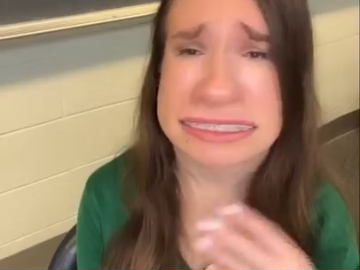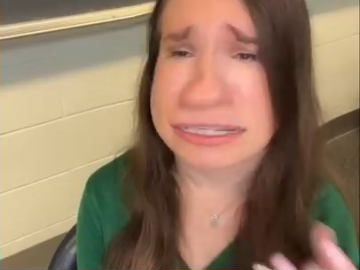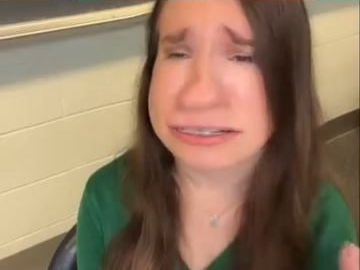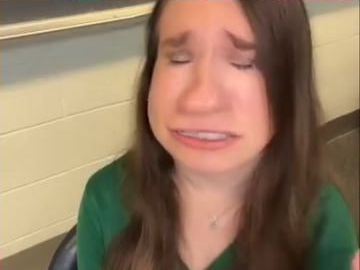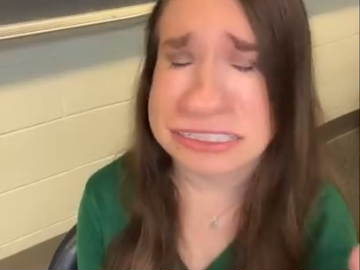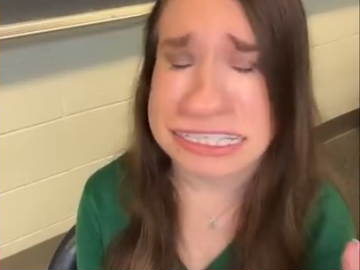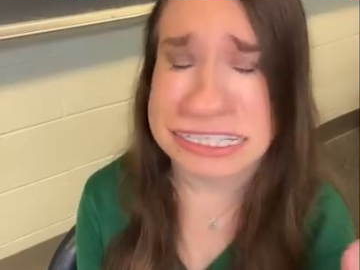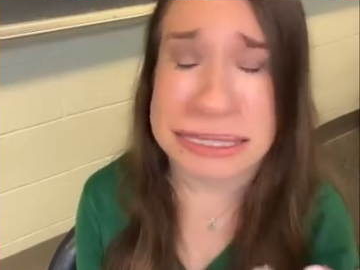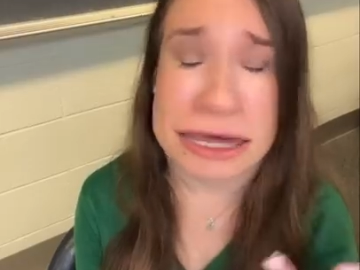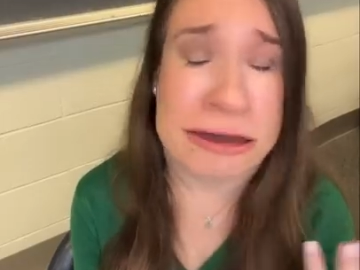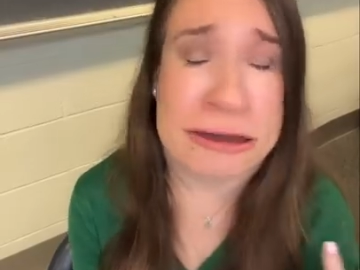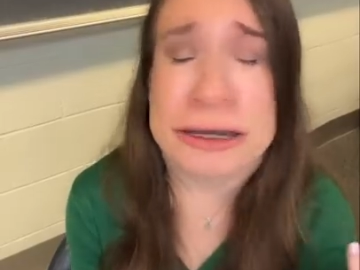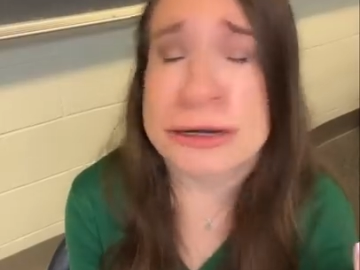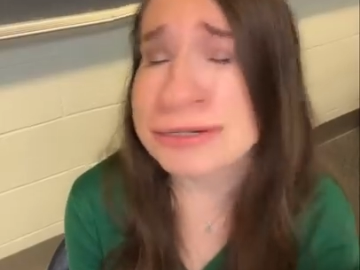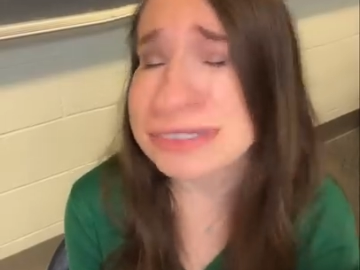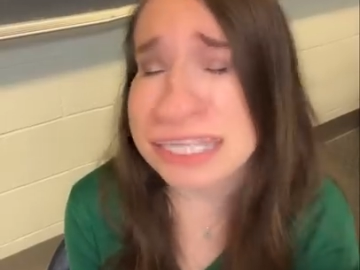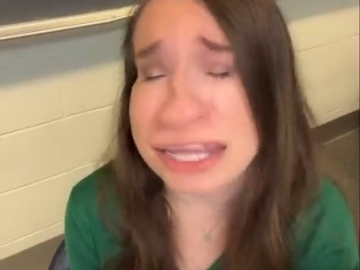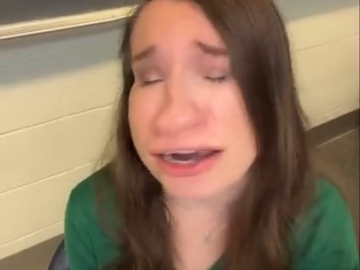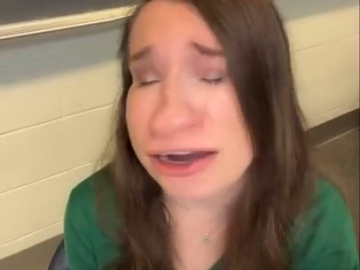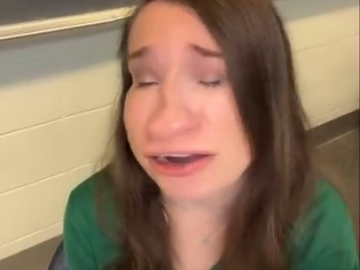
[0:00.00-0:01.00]
Seriously though,
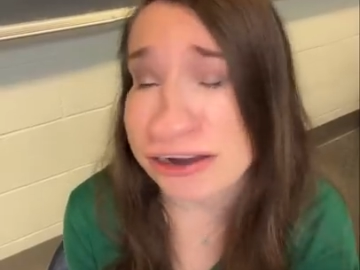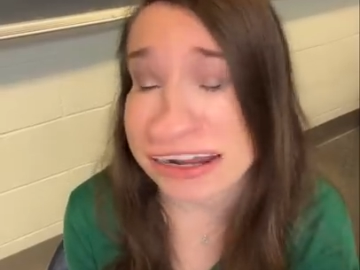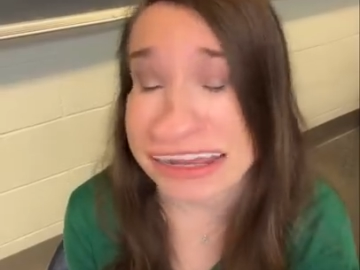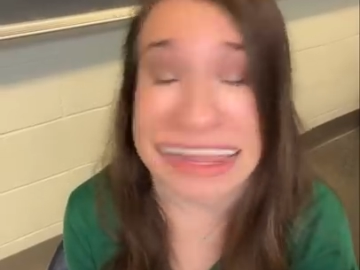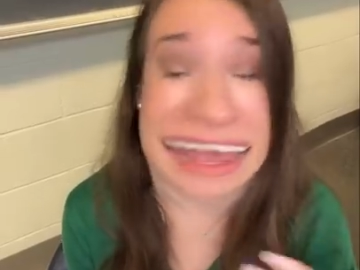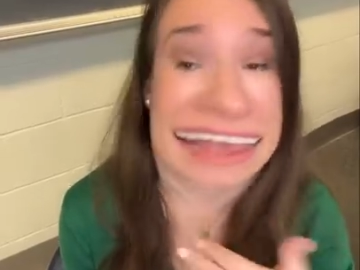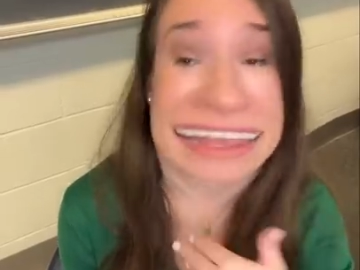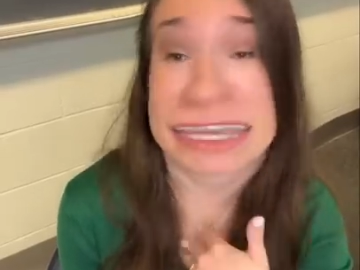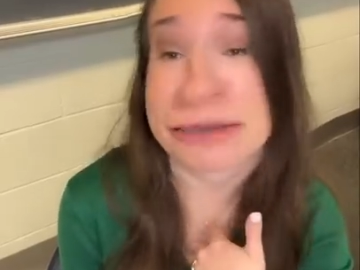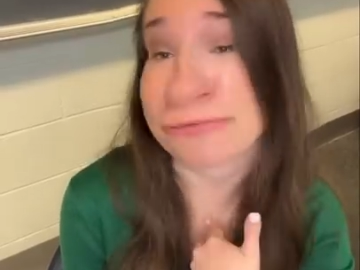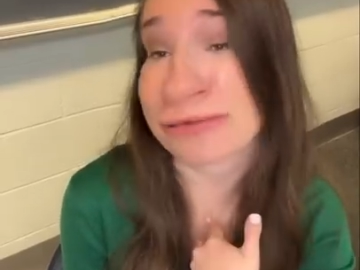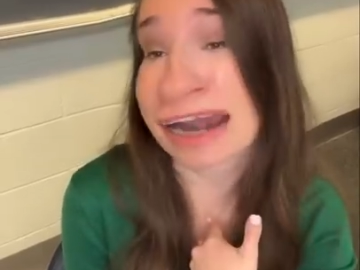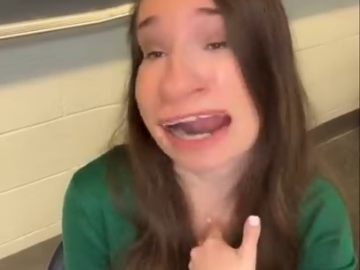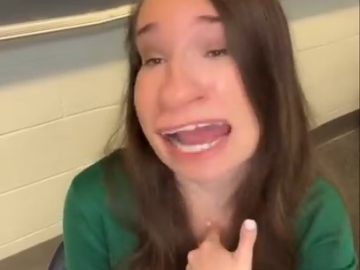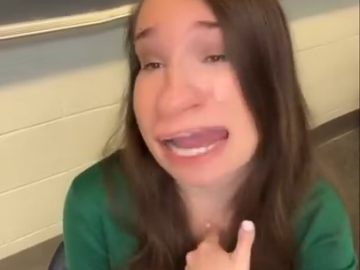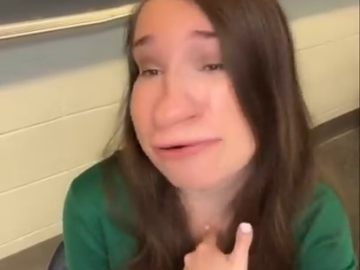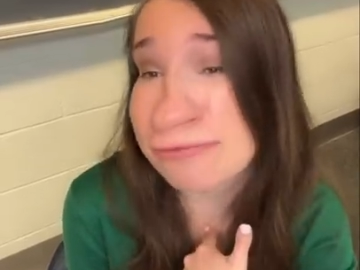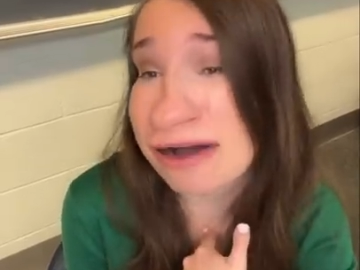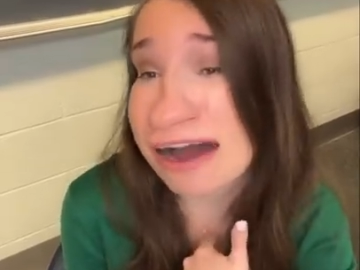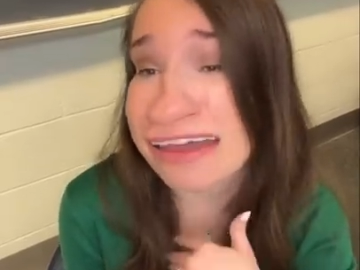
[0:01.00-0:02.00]
who's it hurting? I get what
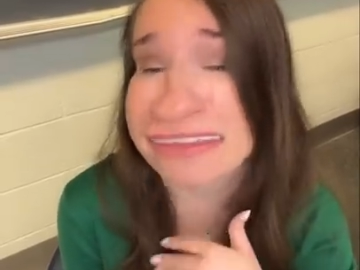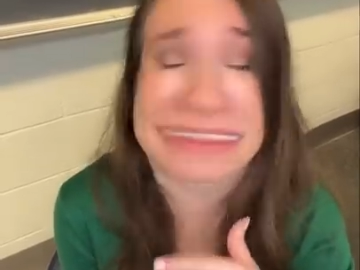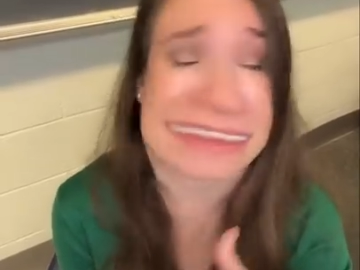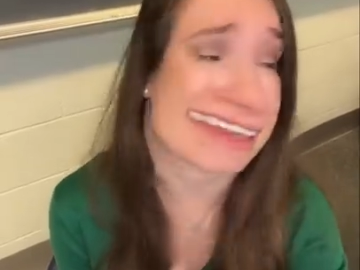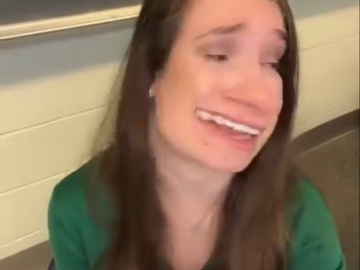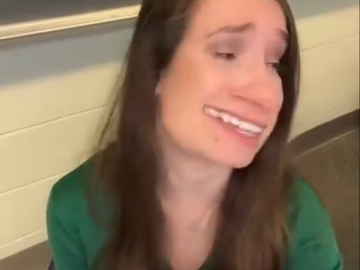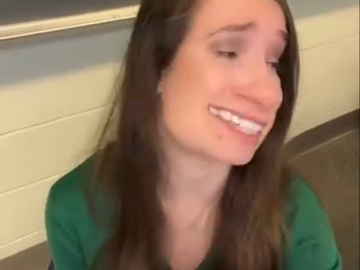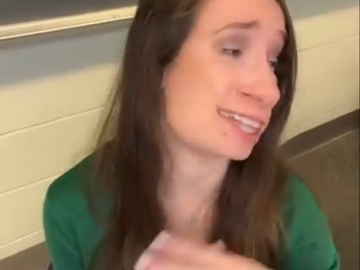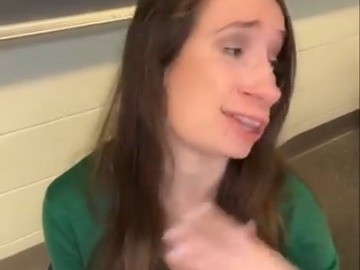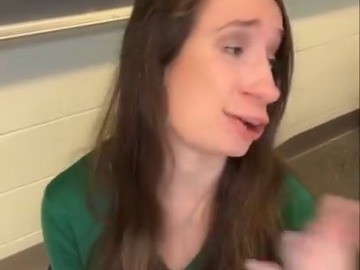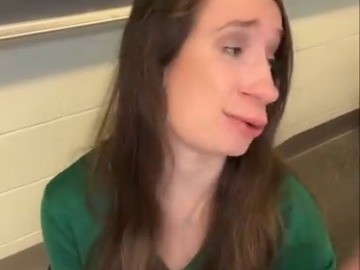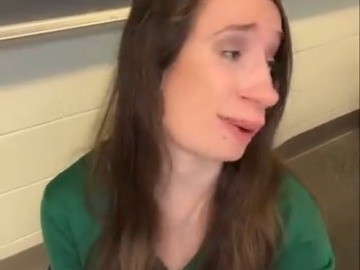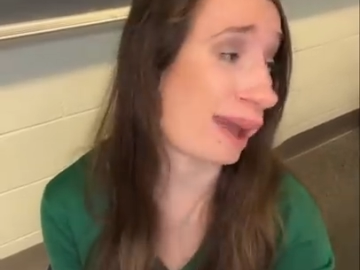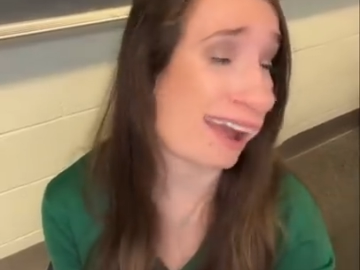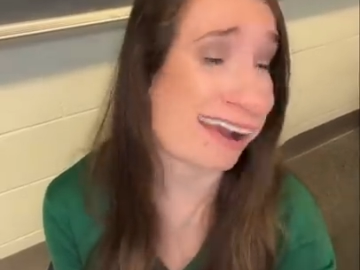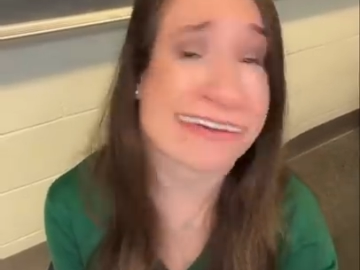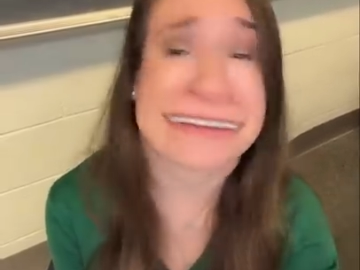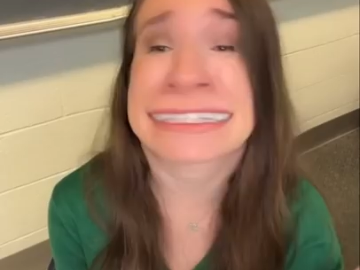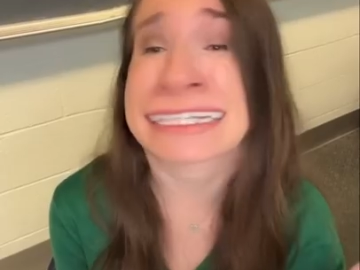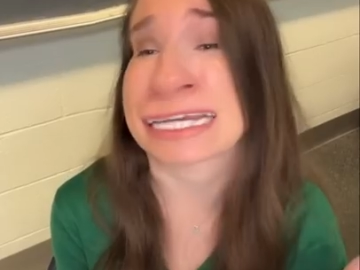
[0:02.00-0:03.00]
I want, the kids and their
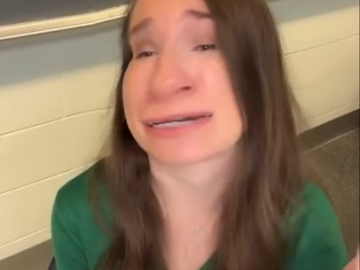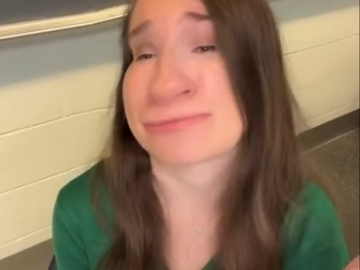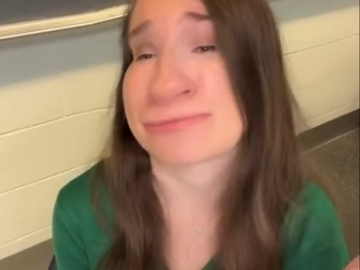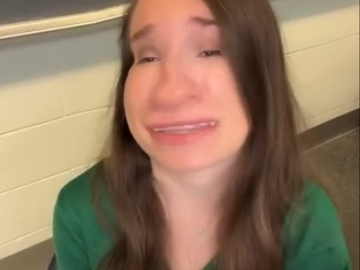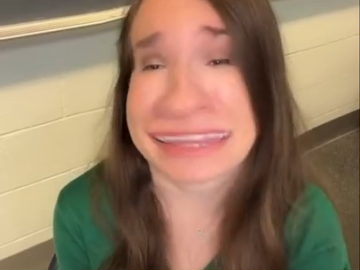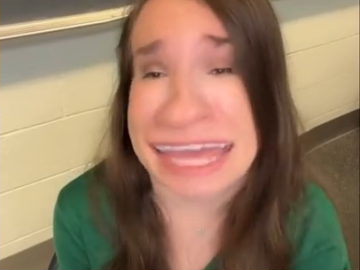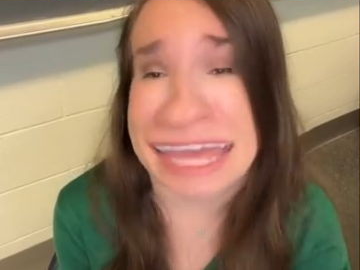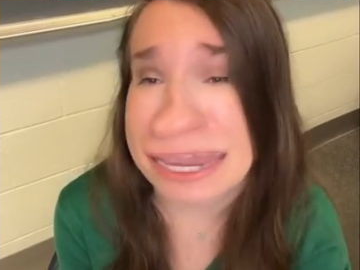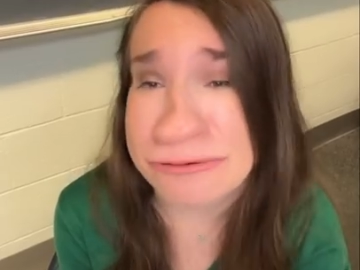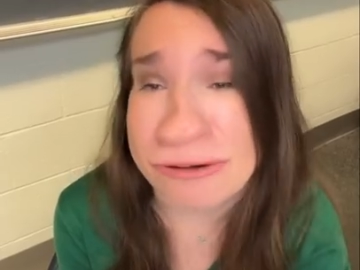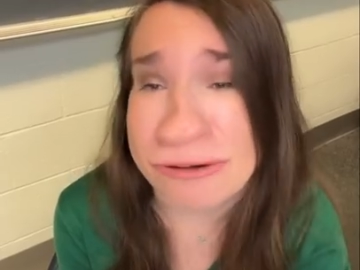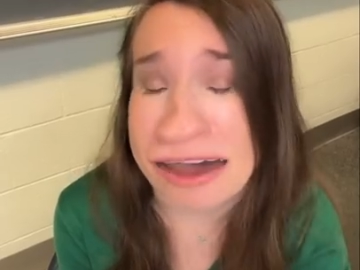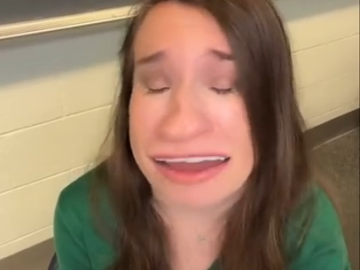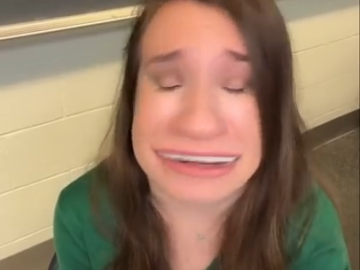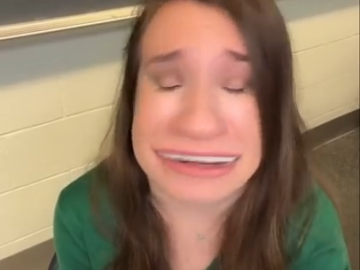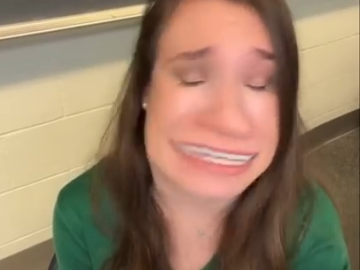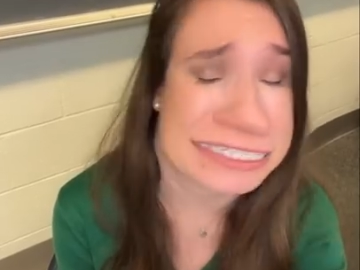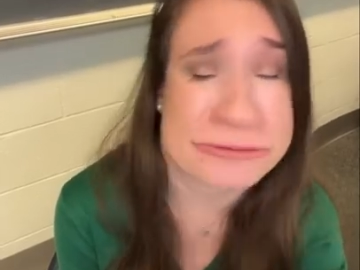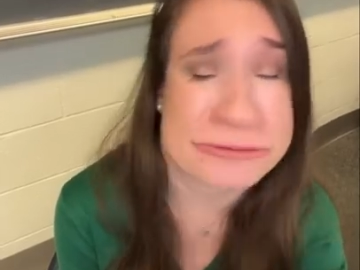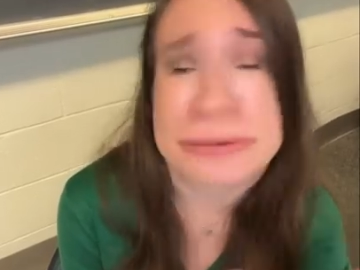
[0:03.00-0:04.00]
parents get what they
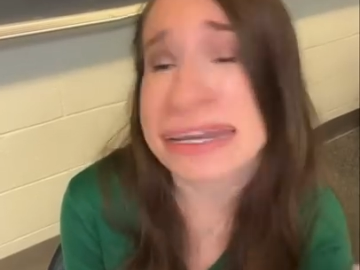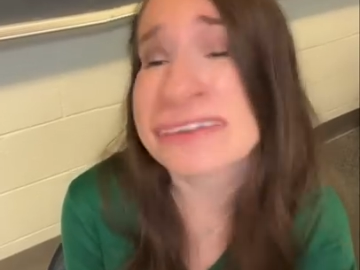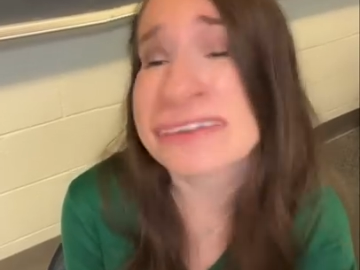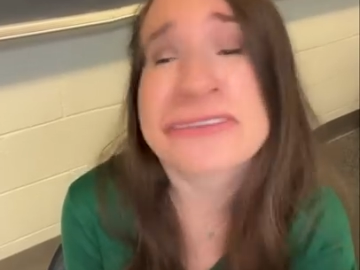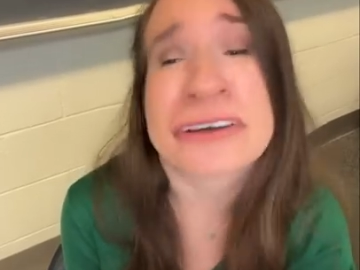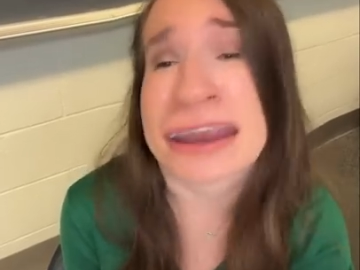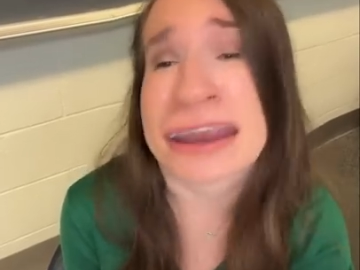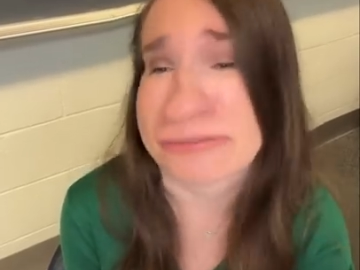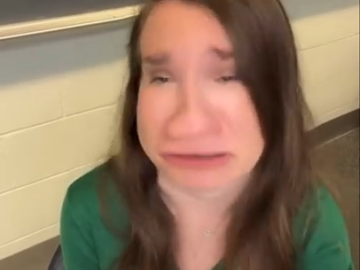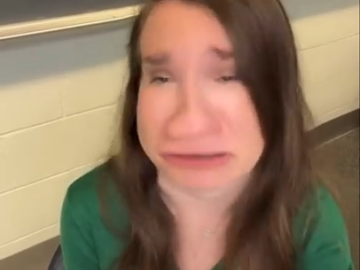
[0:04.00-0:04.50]
want. It's a win for